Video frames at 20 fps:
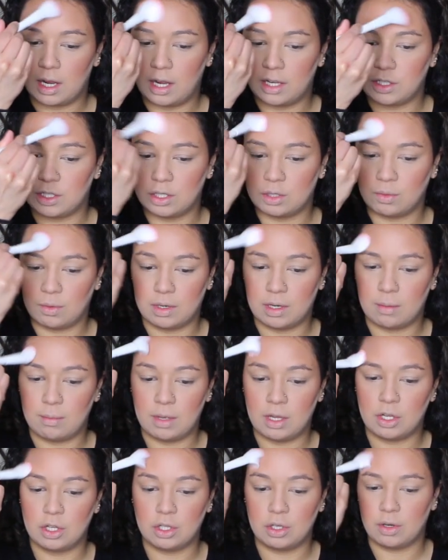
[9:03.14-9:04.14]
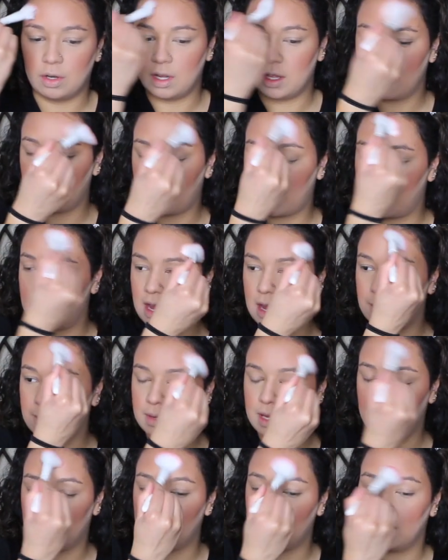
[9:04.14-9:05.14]
I just want to make sure that I'm
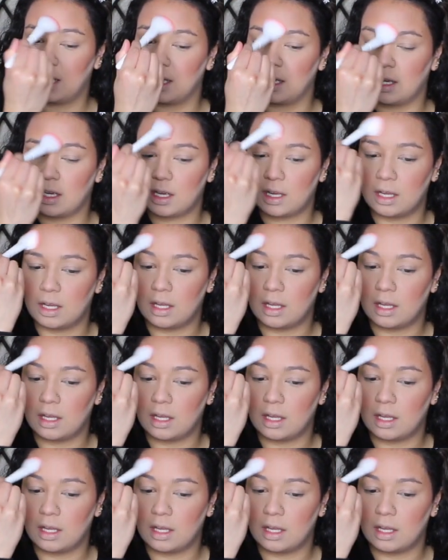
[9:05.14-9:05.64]
getting,